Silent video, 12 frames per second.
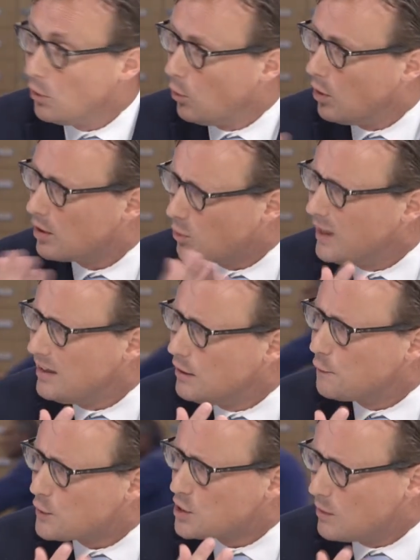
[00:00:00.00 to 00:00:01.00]
or grey
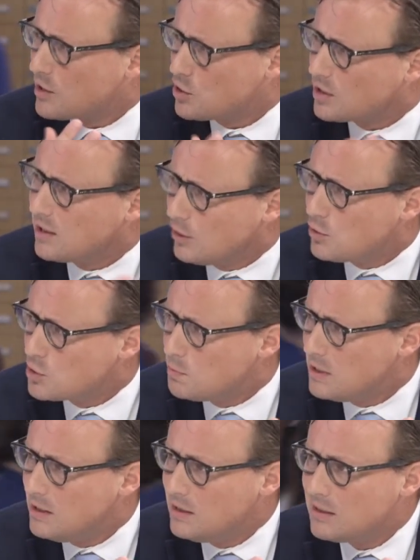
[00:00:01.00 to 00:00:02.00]
infrastructure can also
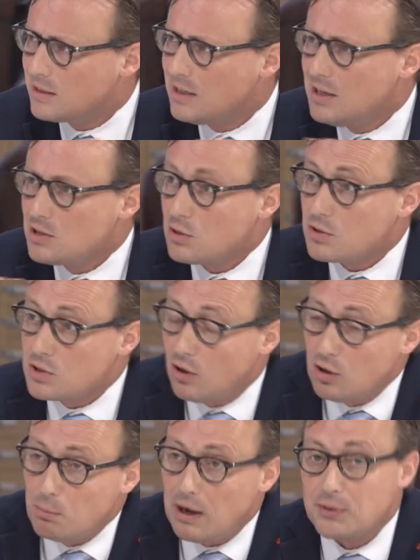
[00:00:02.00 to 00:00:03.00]
be needed. So it's
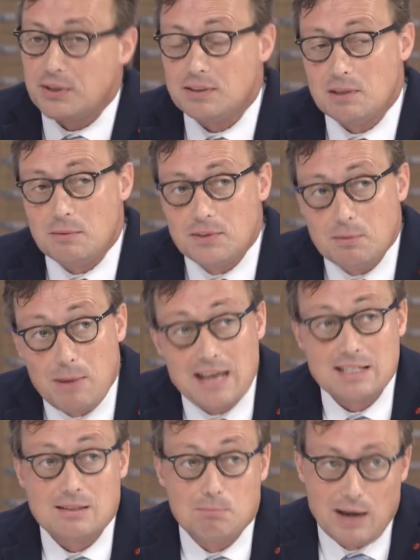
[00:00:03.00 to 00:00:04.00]
all about the, the, the
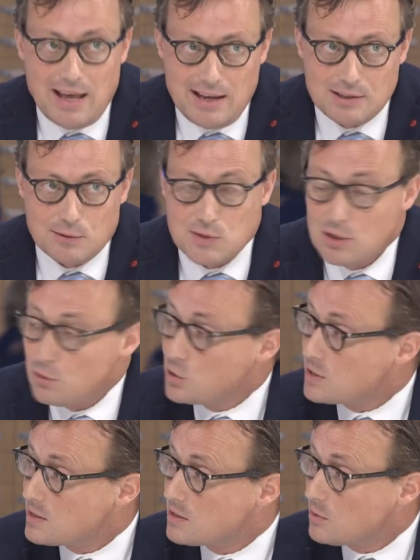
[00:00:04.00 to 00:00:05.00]
best blend of
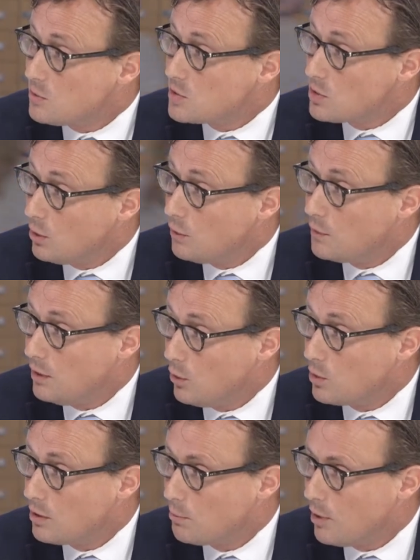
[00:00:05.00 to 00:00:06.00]
solutions to solve a
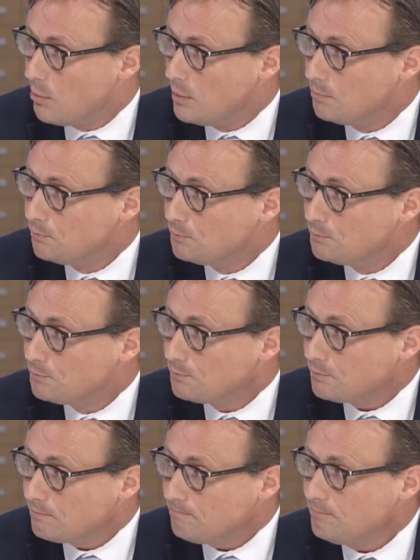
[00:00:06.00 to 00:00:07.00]
local problem.
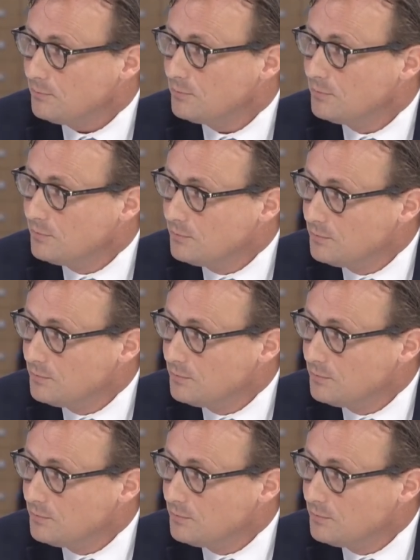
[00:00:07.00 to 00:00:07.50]
Okay,